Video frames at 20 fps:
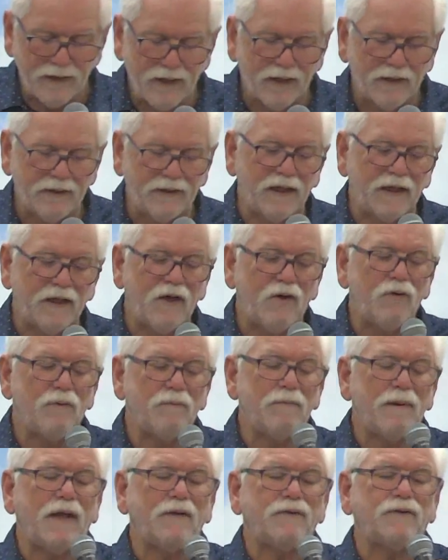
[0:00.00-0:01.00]
and they go
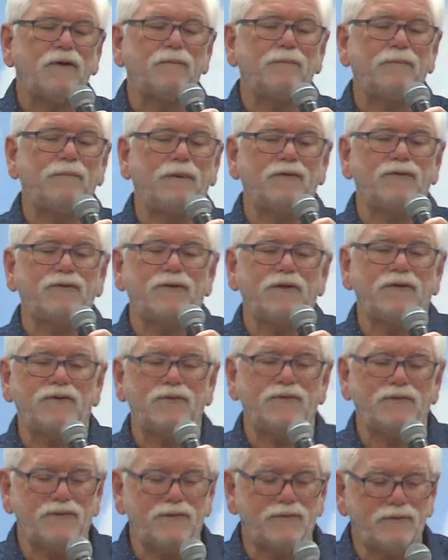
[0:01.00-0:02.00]
about their
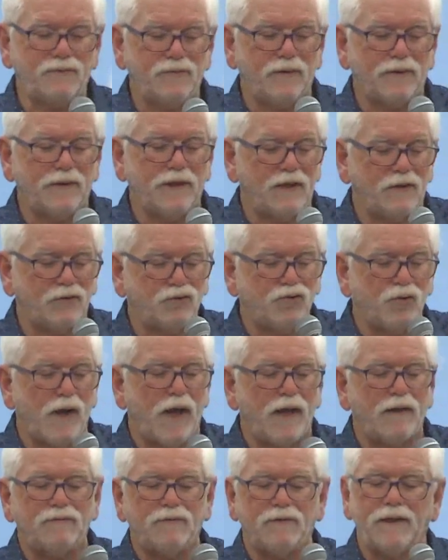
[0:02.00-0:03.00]
business, whether
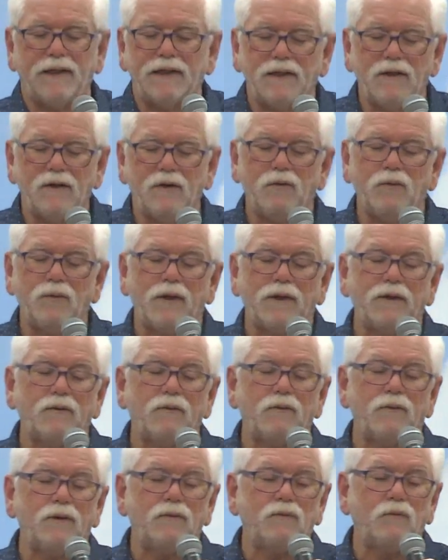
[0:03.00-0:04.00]
traveling or
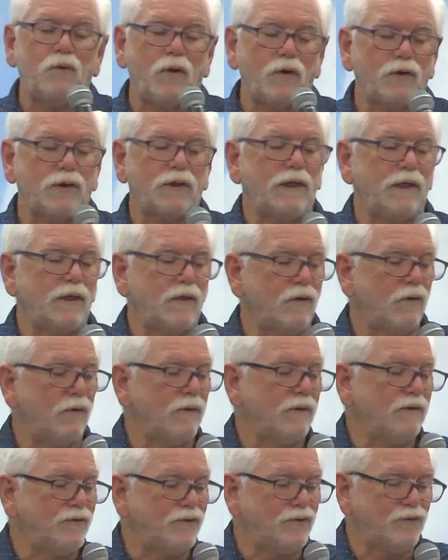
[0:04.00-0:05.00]
whether in working
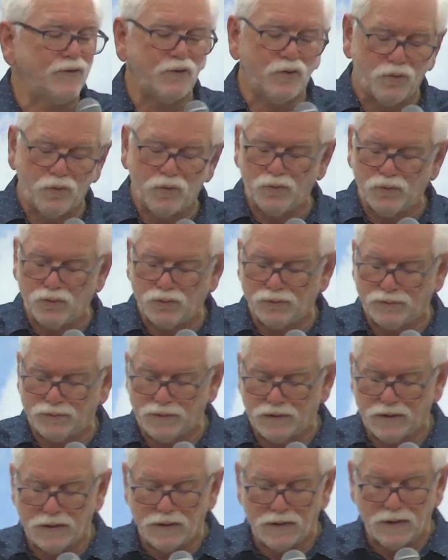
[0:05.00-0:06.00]
or in school,
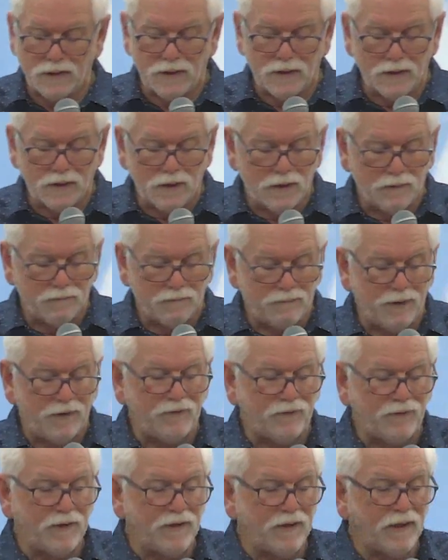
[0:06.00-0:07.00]

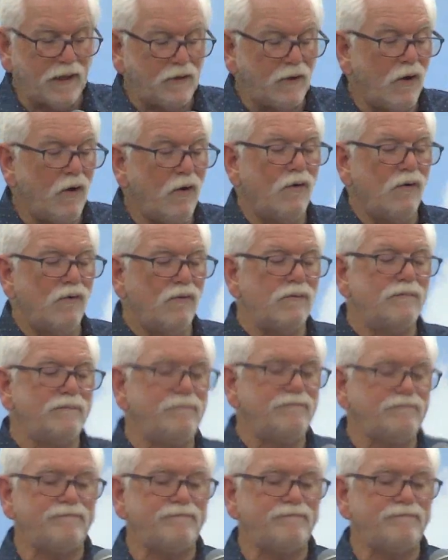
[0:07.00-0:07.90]
busy at home,